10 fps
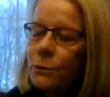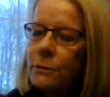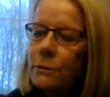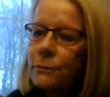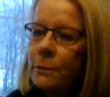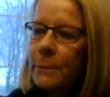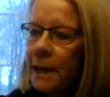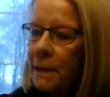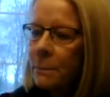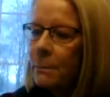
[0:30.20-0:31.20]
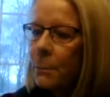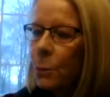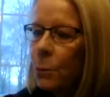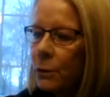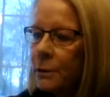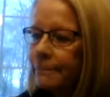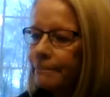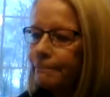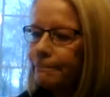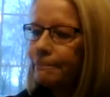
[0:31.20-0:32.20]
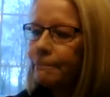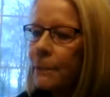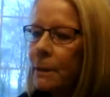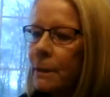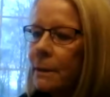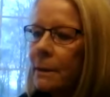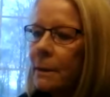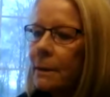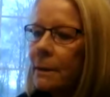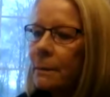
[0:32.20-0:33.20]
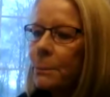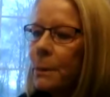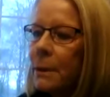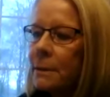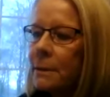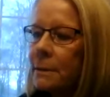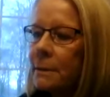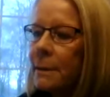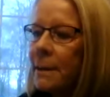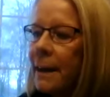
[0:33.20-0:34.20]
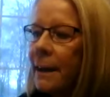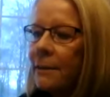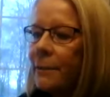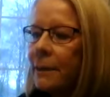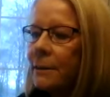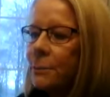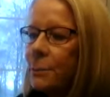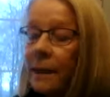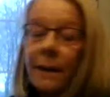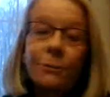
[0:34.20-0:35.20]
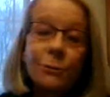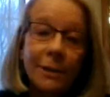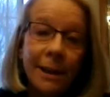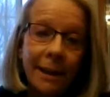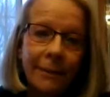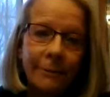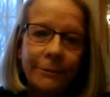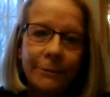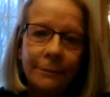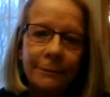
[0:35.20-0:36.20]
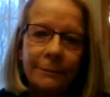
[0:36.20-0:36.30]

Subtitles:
words from Kate Bowler. Bless the Advent we actually have.